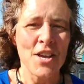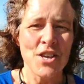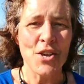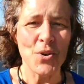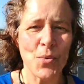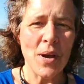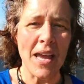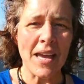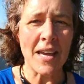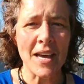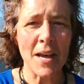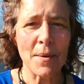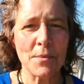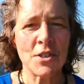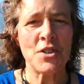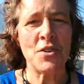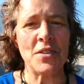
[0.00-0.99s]
you wake
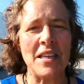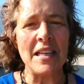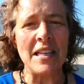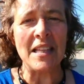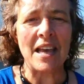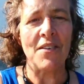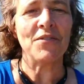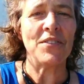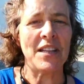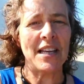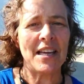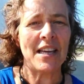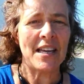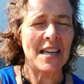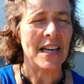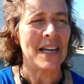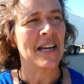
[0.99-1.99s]
to the
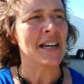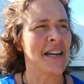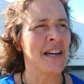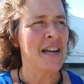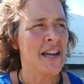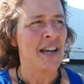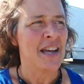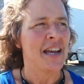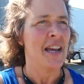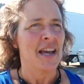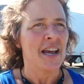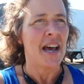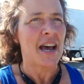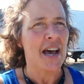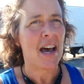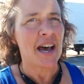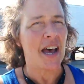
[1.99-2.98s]
lovely
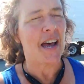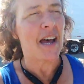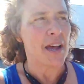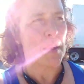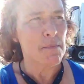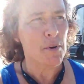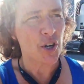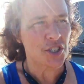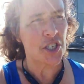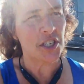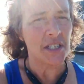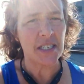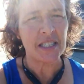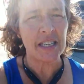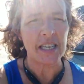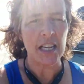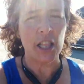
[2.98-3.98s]
uh,
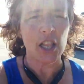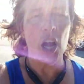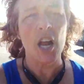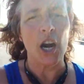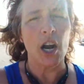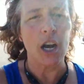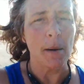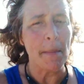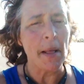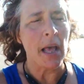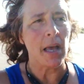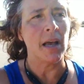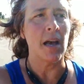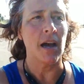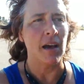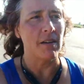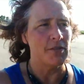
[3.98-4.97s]
emergency alarm
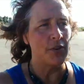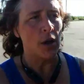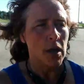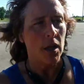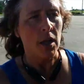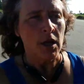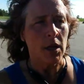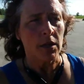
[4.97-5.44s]
of